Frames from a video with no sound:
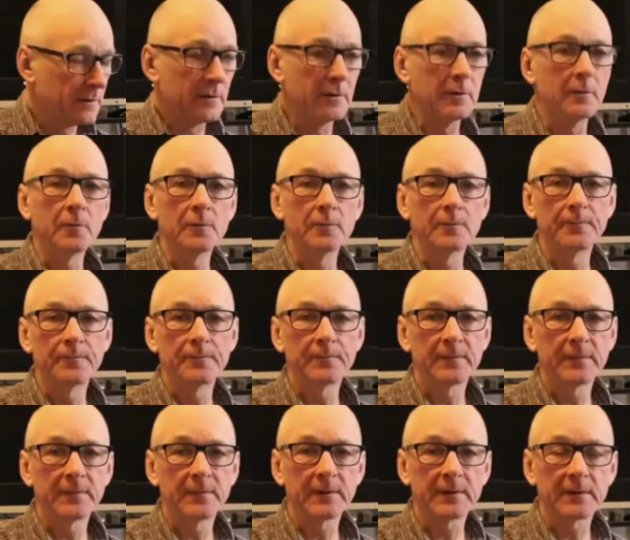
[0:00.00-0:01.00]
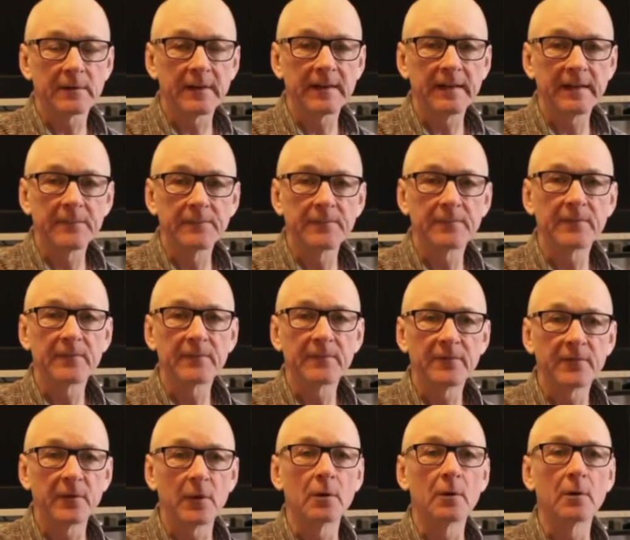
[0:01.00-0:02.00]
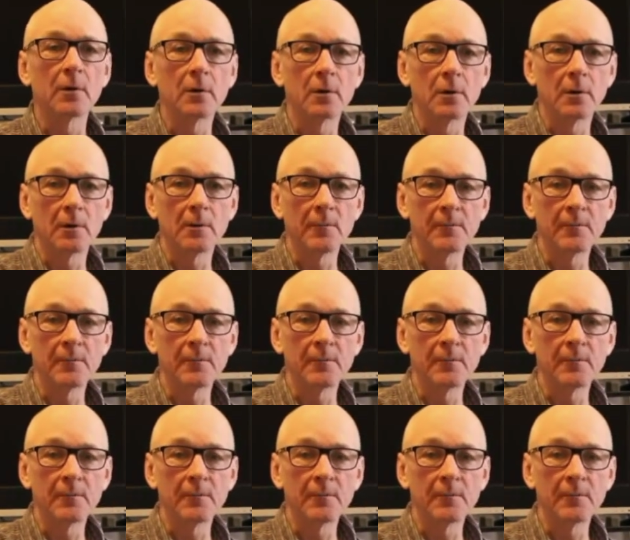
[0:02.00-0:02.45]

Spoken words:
2, 3, 4.